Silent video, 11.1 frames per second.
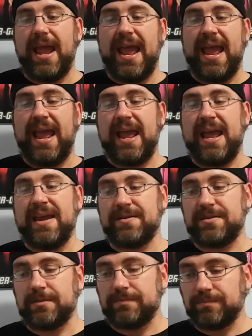
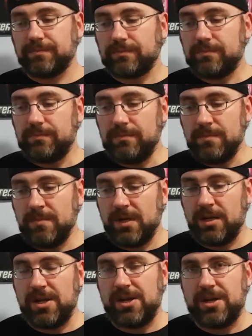And you,